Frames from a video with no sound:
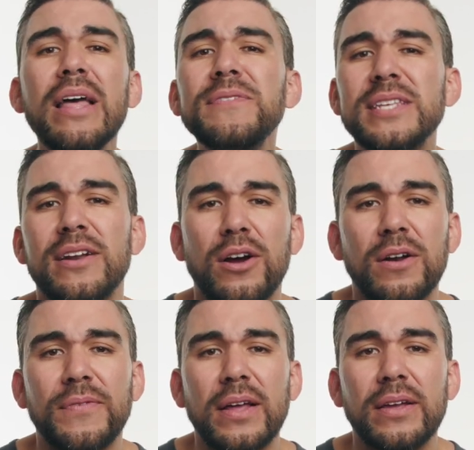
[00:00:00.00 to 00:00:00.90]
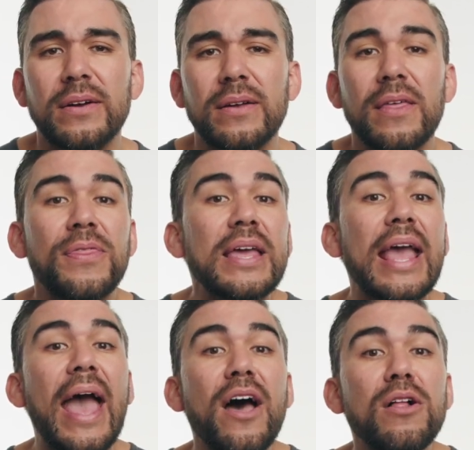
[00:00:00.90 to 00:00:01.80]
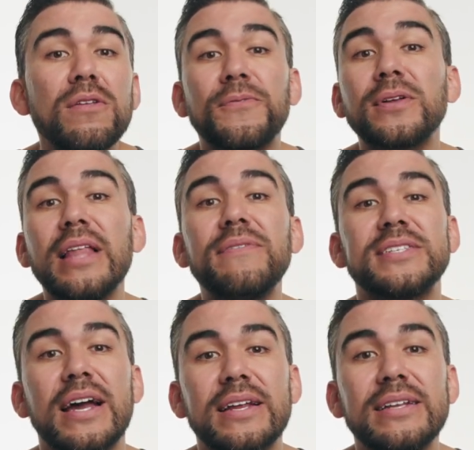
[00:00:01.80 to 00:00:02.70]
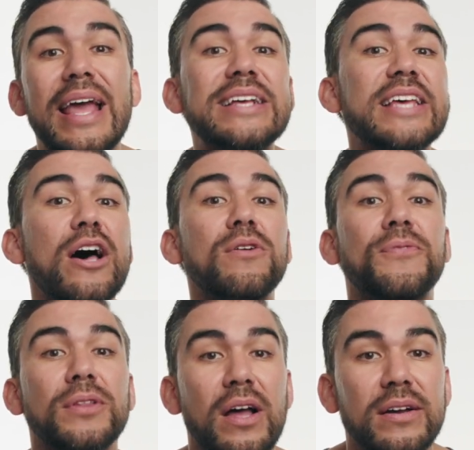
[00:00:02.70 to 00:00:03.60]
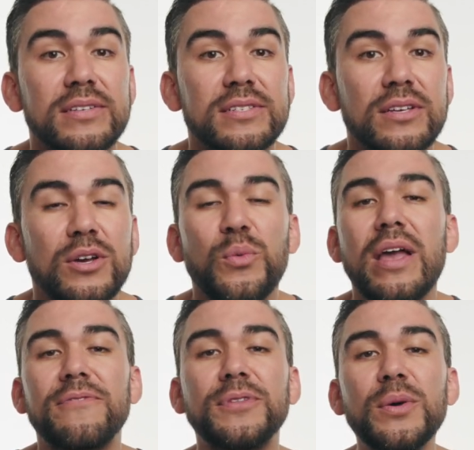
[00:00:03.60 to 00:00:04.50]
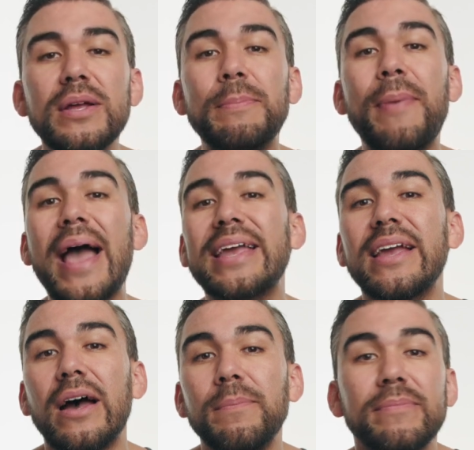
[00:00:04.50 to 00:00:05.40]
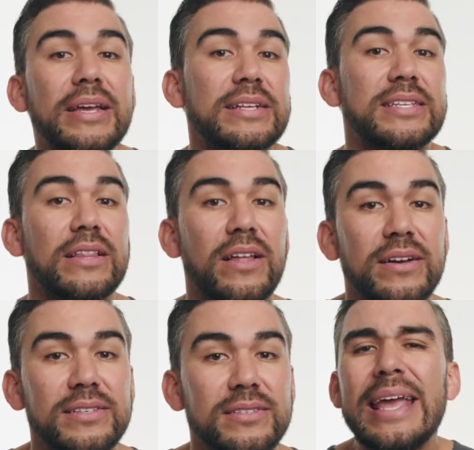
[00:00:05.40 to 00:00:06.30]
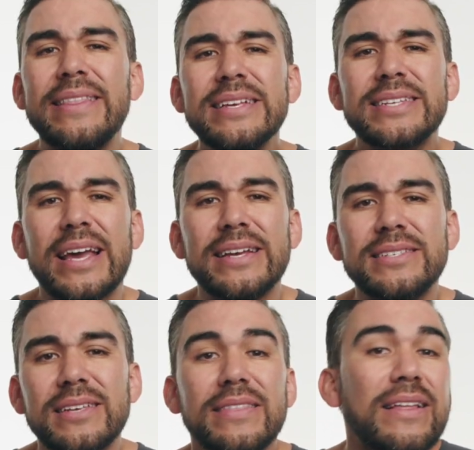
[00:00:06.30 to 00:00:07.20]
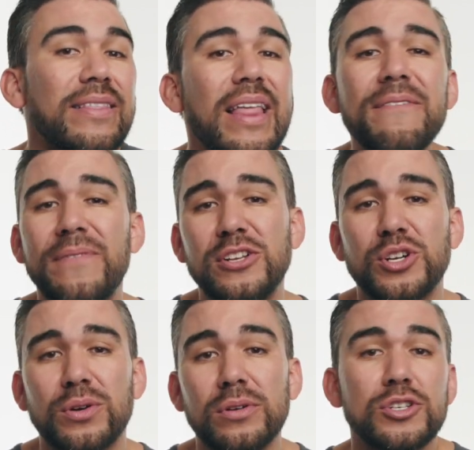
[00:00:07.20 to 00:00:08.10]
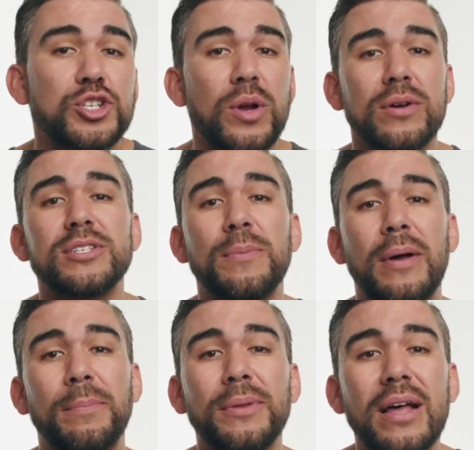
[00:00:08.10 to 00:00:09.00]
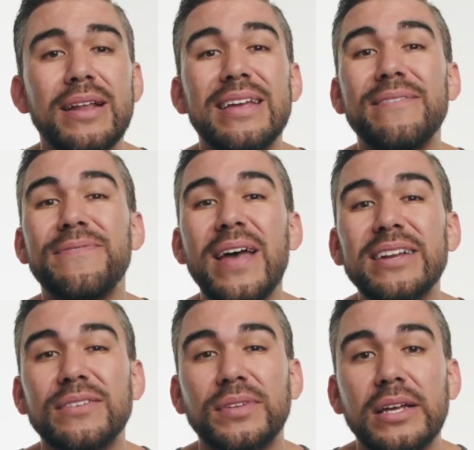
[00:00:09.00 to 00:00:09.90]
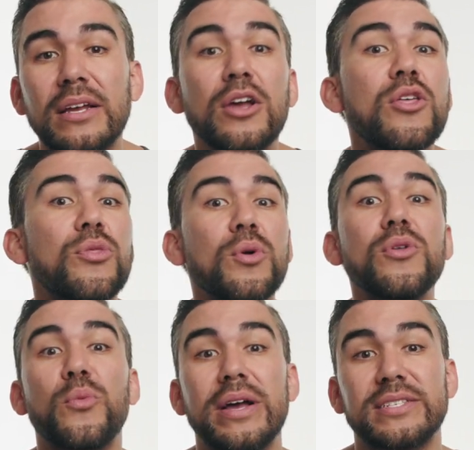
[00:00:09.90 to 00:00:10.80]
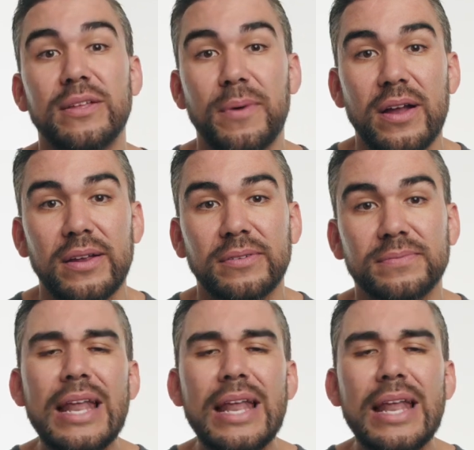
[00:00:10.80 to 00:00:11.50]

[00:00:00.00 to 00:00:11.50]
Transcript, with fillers: left side of heart failure, think L for left-sided as L for lungs we have fluid backing up into the lungs. In this case, the left ventricle struggles to pump blood effectively through the rest of the body.